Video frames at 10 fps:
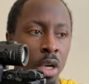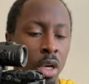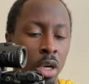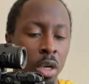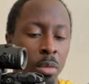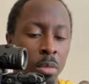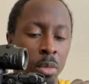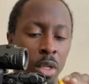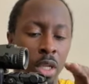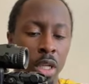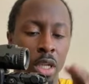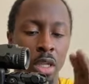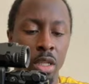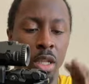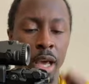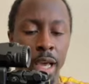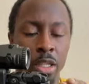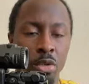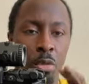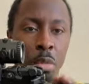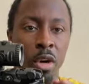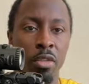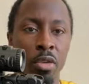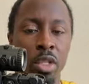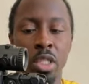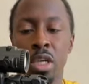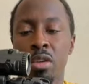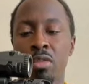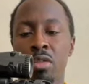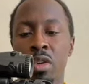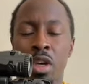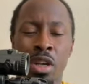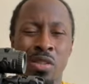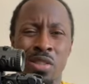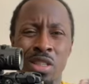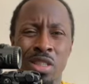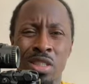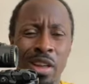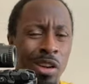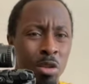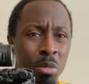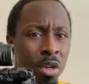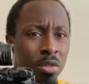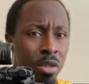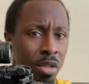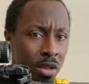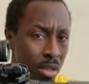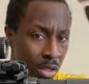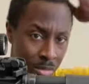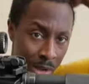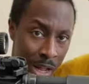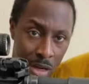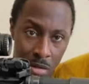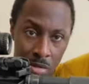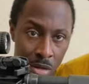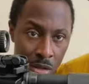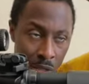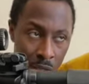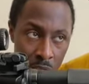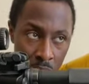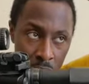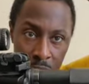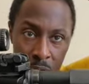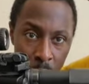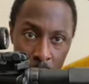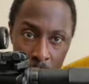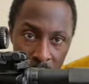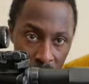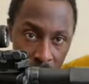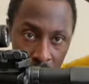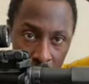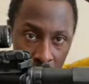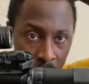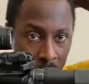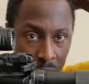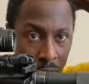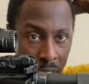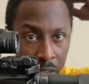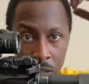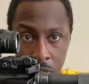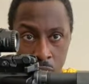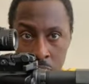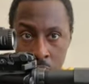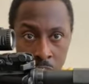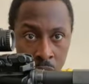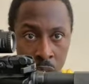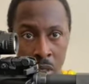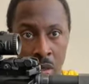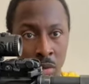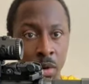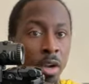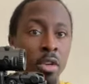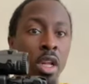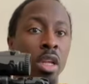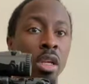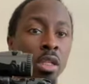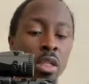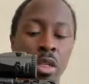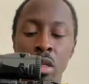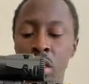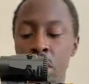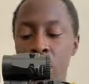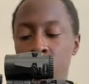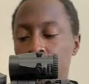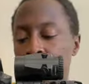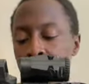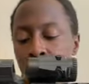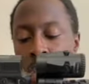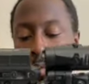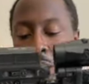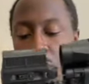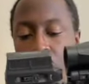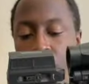and then the actual buffer itself was a standard buffer, not a standard weight buffer, H, whatever that is. That's what came on it.